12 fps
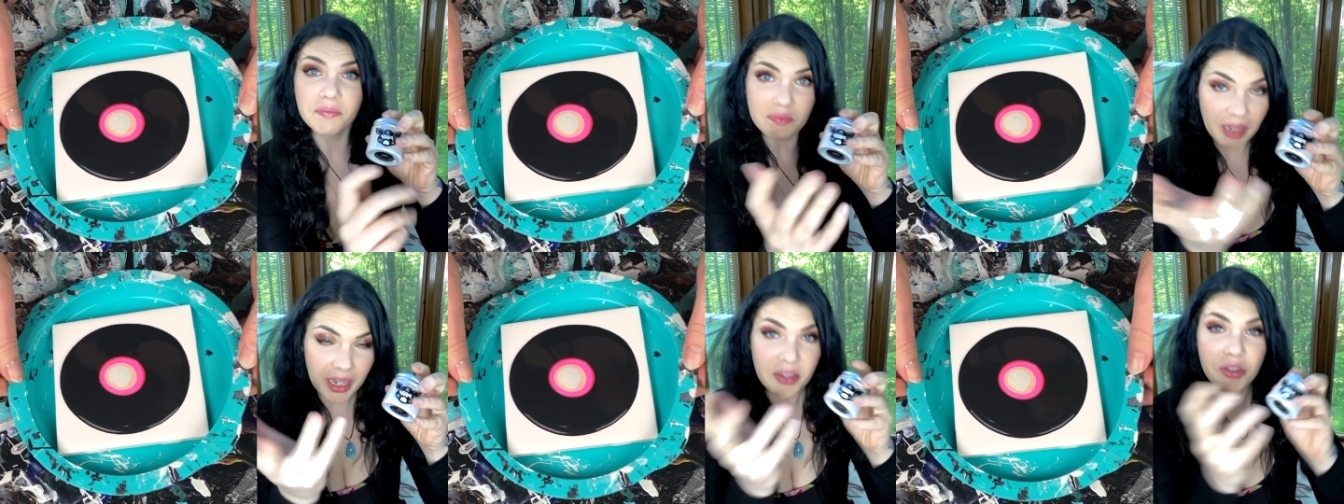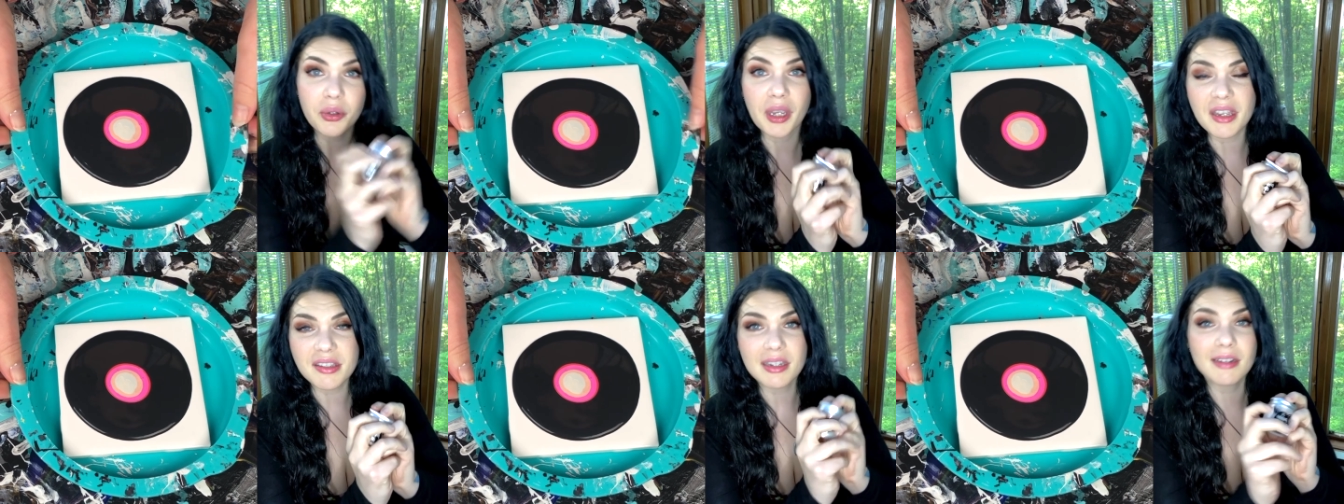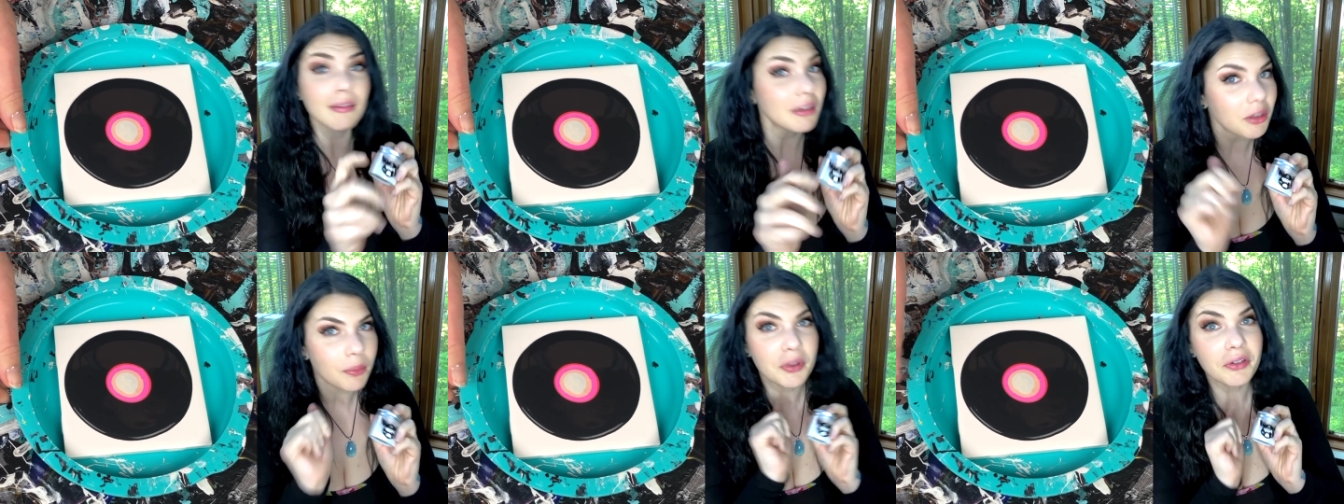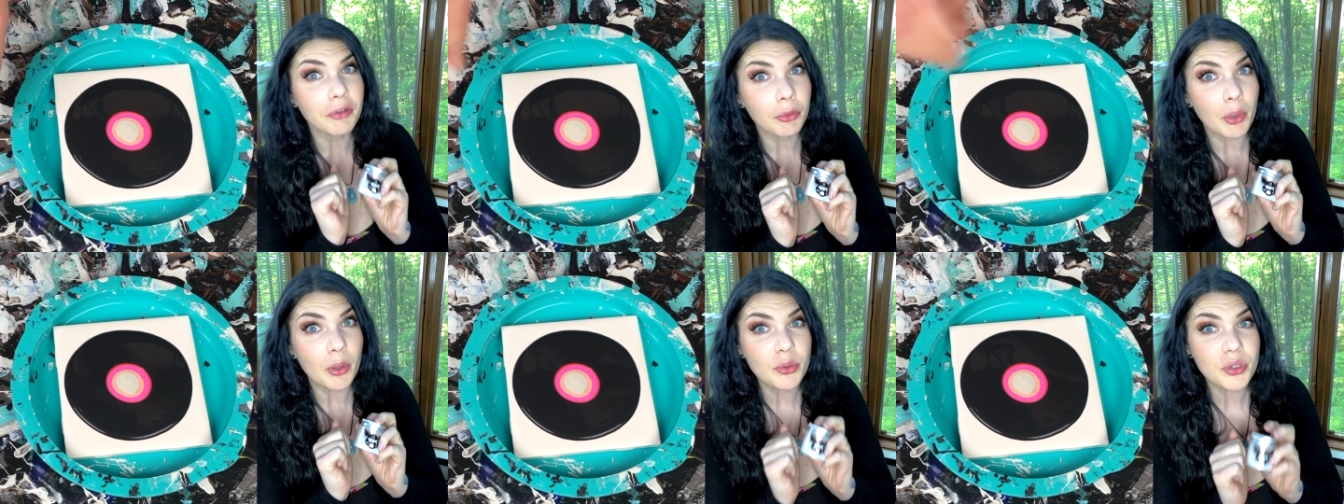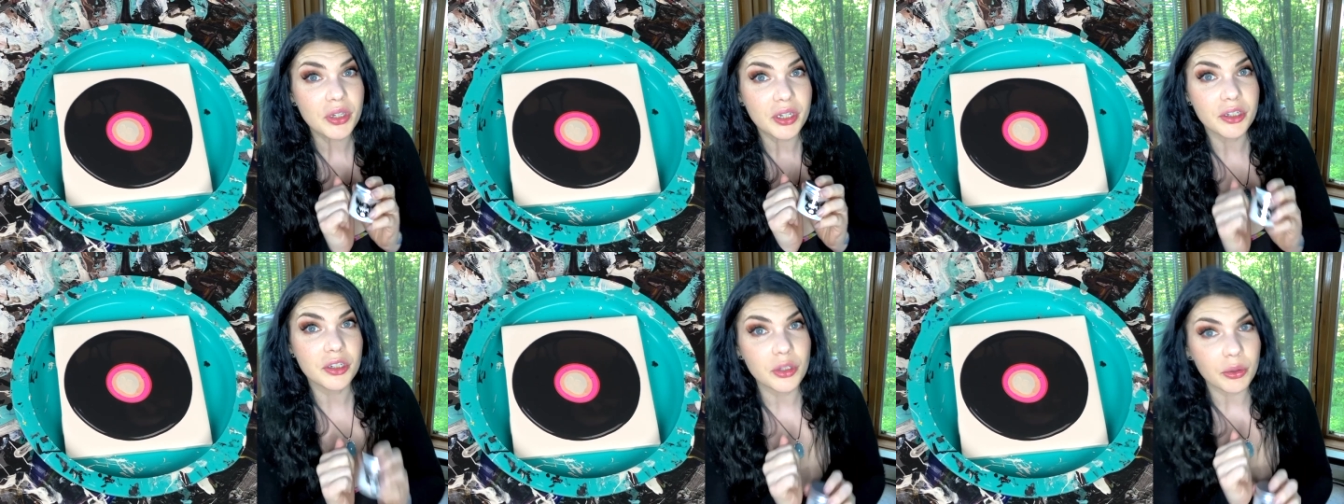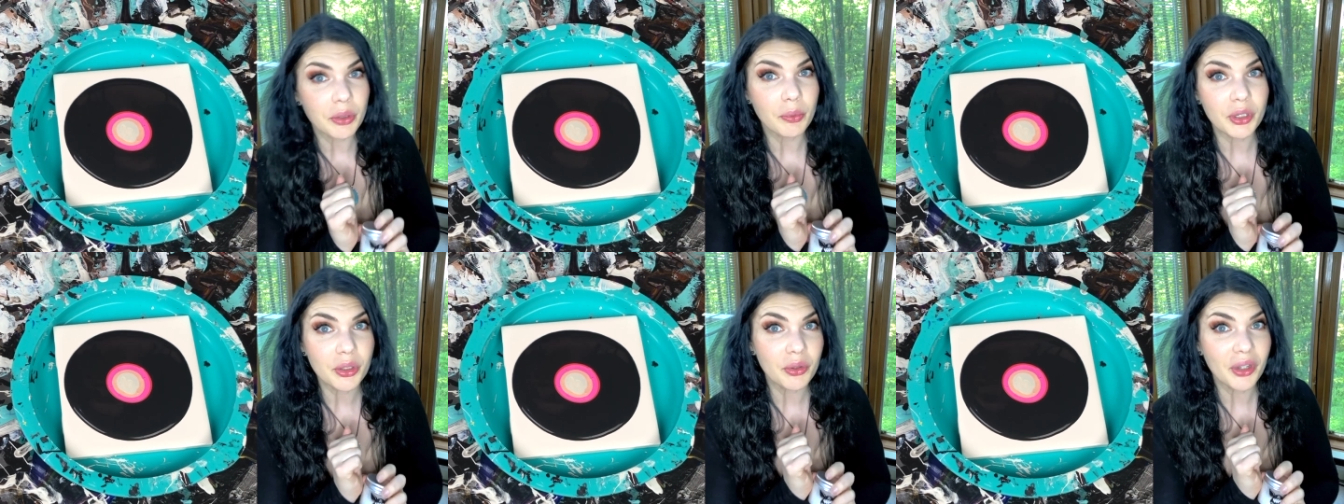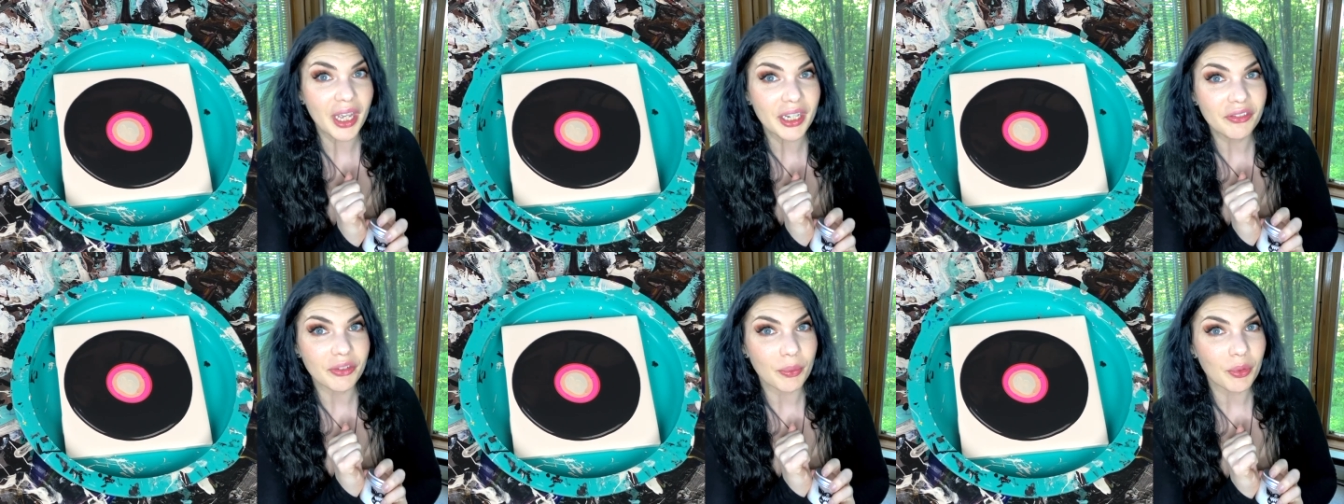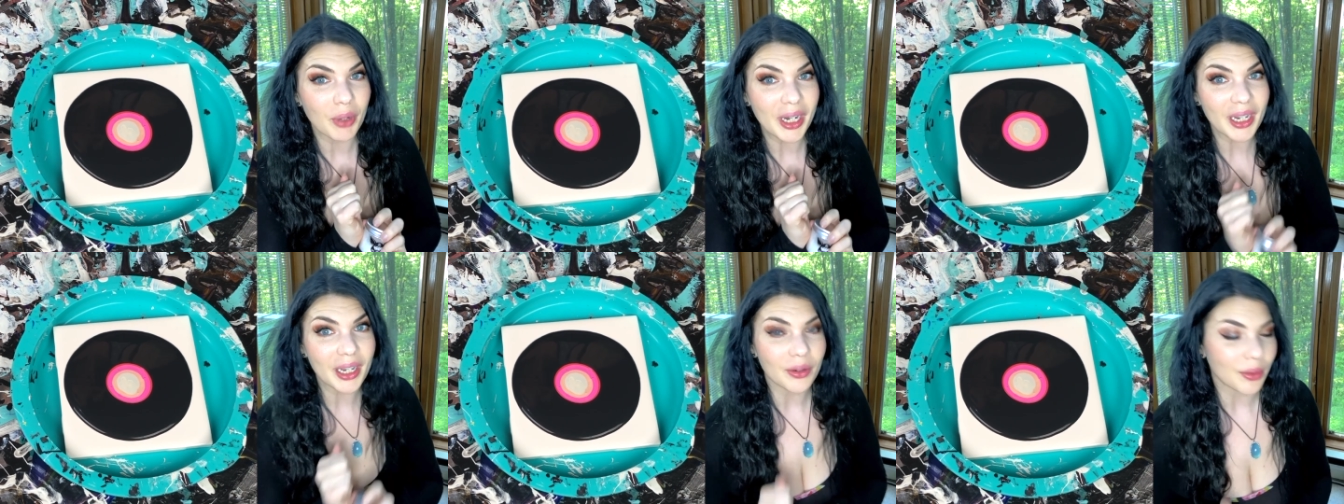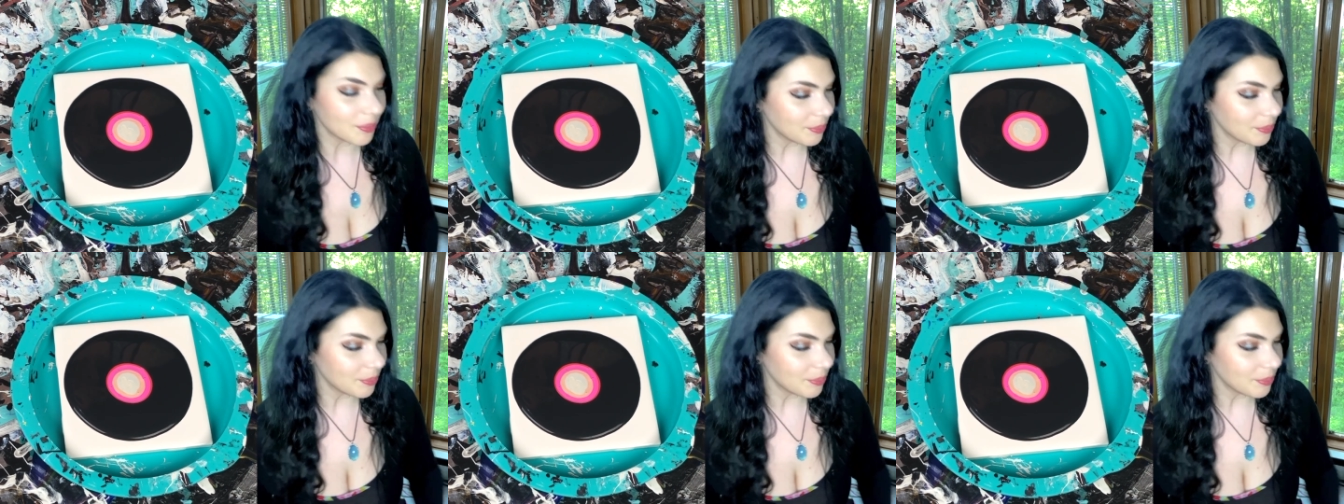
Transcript: as you guessed it, a little bit of a rose tint to it when you look at it from the right angle.